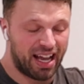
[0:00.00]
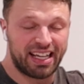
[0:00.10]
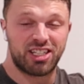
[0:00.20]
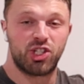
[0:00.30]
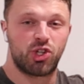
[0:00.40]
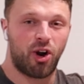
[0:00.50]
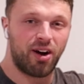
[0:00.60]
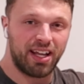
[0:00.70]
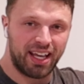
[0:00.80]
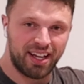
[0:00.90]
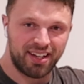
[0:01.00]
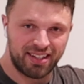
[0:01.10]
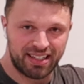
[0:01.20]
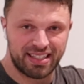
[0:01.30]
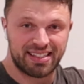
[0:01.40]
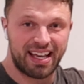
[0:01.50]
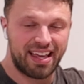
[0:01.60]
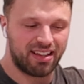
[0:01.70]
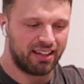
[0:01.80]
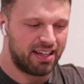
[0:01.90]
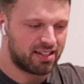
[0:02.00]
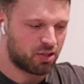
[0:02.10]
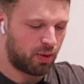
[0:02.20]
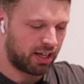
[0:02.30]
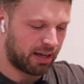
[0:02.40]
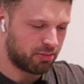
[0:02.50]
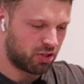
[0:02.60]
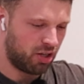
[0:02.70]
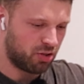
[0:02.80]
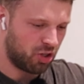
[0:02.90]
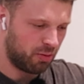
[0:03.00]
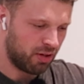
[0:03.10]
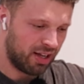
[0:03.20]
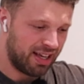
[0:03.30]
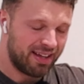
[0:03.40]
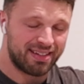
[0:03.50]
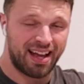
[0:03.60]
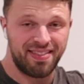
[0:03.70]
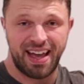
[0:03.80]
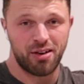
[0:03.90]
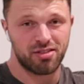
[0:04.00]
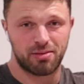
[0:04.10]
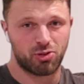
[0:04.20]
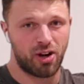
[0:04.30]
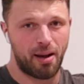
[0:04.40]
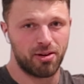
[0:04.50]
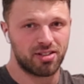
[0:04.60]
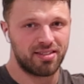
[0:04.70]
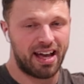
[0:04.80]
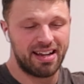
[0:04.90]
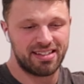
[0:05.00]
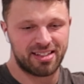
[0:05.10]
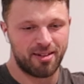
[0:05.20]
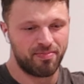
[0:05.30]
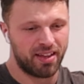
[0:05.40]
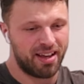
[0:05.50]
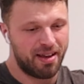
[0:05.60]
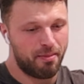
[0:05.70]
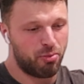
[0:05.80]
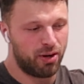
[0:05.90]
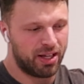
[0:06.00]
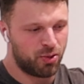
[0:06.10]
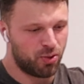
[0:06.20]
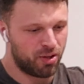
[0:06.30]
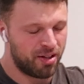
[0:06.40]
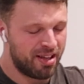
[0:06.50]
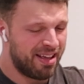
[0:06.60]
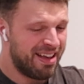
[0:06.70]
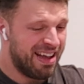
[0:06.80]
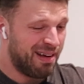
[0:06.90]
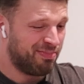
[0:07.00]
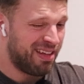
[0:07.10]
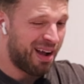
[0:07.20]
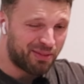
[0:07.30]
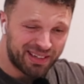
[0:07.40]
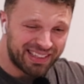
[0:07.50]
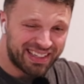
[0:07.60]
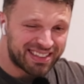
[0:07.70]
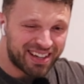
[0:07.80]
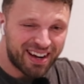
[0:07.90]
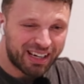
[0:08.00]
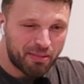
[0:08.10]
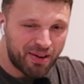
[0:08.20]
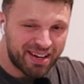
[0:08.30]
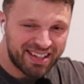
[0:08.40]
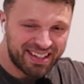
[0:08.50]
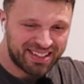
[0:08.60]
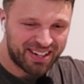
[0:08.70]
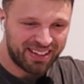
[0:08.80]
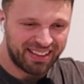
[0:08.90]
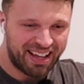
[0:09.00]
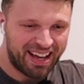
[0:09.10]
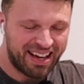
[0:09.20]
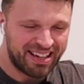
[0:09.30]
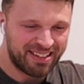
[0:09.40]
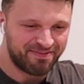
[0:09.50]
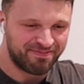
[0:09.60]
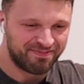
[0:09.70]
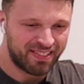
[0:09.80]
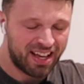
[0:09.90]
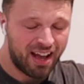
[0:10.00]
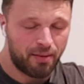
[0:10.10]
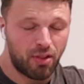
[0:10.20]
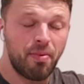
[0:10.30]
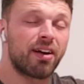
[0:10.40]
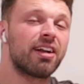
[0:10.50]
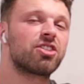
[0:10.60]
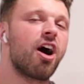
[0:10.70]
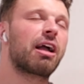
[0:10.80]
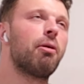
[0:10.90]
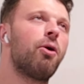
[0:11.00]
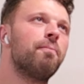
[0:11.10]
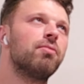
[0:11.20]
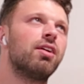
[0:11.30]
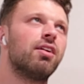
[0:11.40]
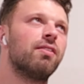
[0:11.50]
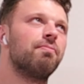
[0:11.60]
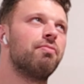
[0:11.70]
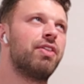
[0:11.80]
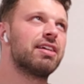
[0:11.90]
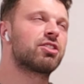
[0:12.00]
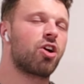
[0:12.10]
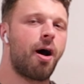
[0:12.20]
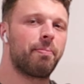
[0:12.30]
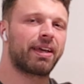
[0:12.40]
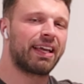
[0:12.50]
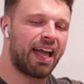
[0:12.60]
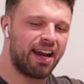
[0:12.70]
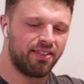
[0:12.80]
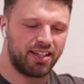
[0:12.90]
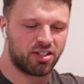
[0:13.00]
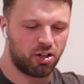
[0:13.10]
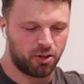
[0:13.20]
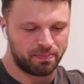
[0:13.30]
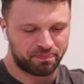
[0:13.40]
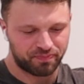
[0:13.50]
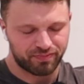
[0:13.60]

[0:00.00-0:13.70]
guess, journey, to say the least, when it comes to YouTube. 10,000 subscribers, that is pretty cool. I'm not really going to talk about it until, I'm not going to talk about this topic again until